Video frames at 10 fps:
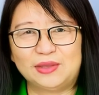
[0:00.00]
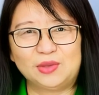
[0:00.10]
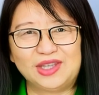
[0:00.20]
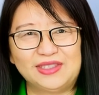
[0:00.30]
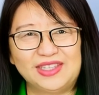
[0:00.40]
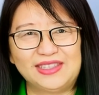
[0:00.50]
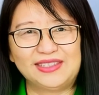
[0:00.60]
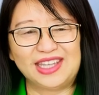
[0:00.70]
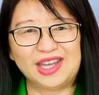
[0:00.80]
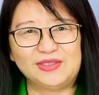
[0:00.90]
The
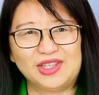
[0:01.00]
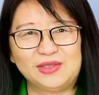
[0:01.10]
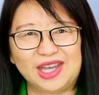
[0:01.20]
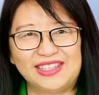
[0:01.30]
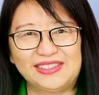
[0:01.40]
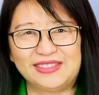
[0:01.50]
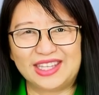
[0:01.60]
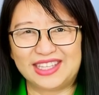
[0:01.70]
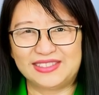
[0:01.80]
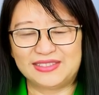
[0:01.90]
President of the United
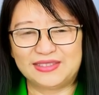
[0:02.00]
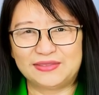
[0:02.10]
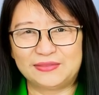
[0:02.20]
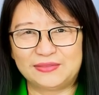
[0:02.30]
States.